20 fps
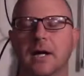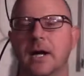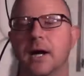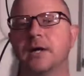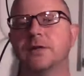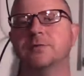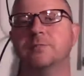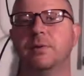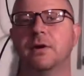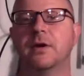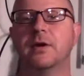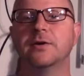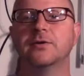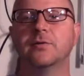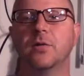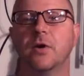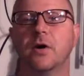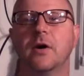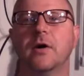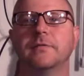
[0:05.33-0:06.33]
Cosplayers
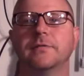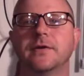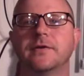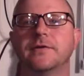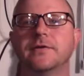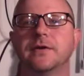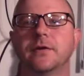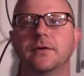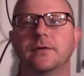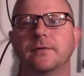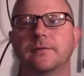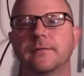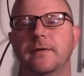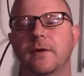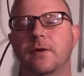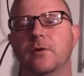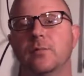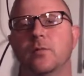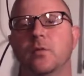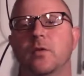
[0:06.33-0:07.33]
will often seal their
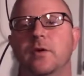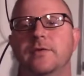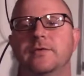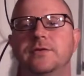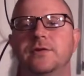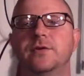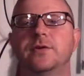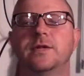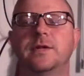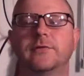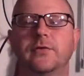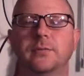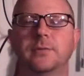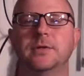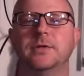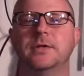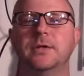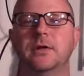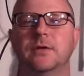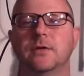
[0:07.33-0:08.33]
foam with two different
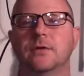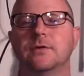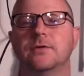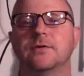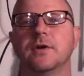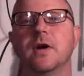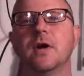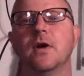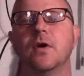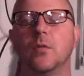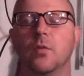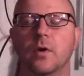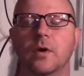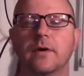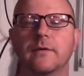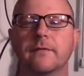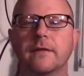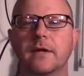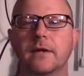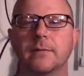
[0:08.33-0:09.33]
materials. One
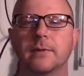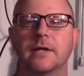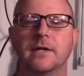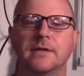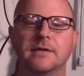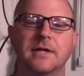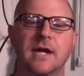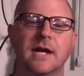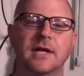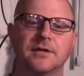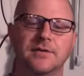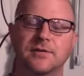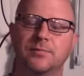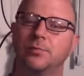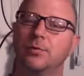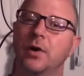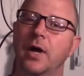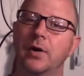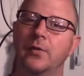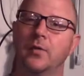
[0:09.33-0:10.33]
of them is a
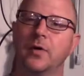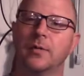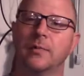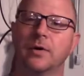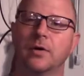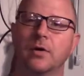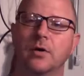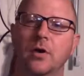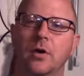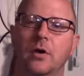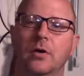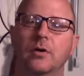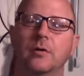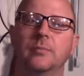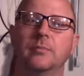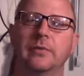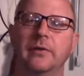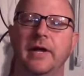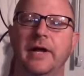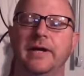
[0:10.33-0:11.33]
spray rubber
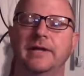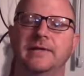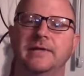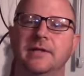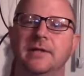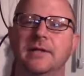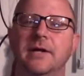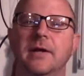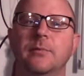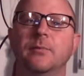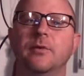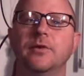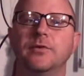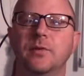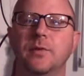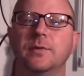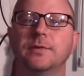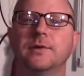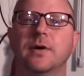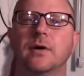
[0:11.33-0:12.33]
called Plasti Dip, which
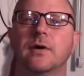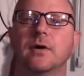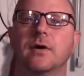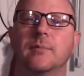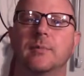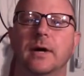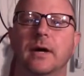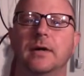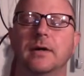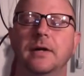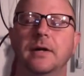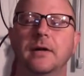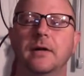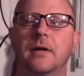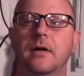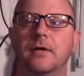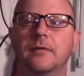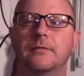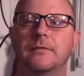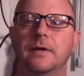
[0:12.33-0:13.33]
we will talk about in
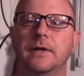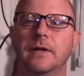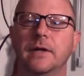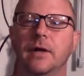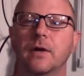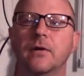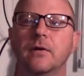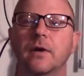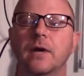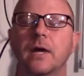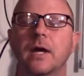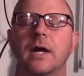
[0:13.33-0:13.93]
another video.